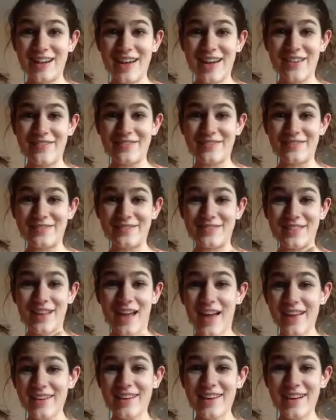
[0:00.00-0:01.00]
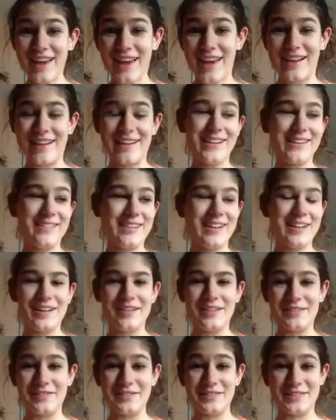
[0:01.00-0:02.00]
I'm not gonna edit,
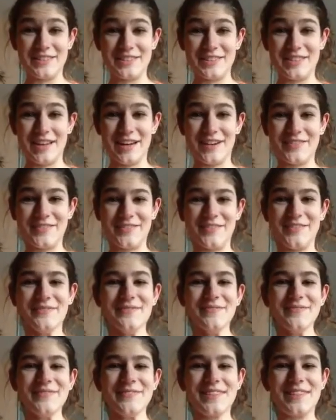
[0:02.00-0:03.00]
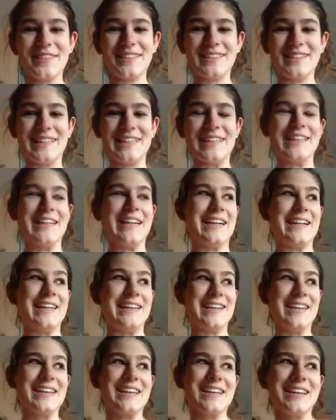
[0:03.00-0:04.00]
which is terrible, because I need
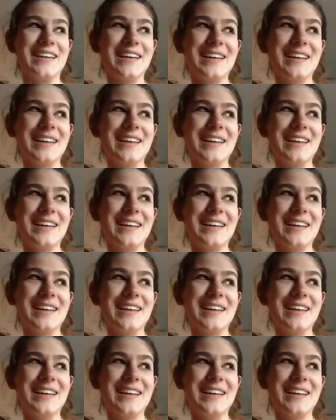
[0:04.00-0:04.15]
editing.